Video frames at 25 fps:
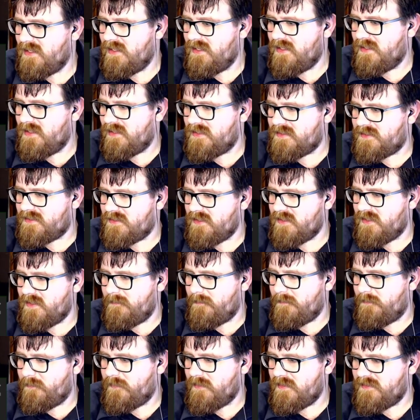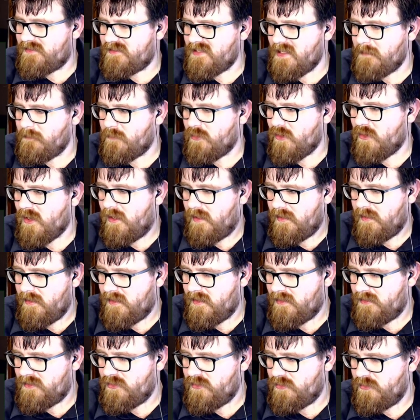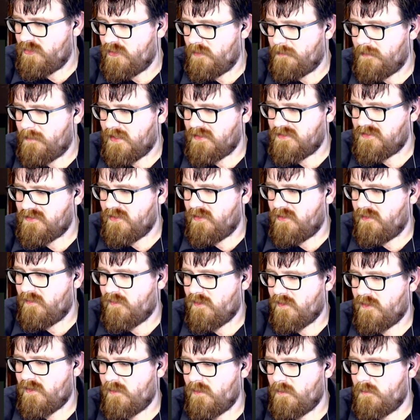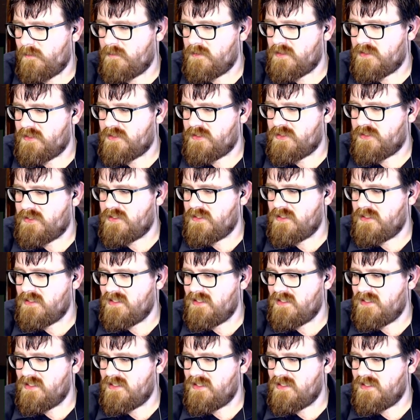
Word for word: This time, same grey until you mouse over it, which